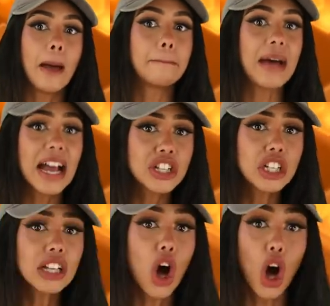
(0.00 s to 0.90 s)

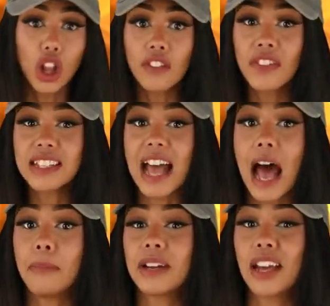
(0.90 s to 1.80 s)
Imagining all of this
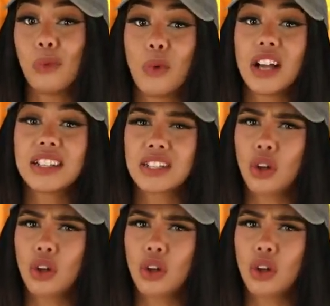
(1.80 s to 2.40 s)
happening at once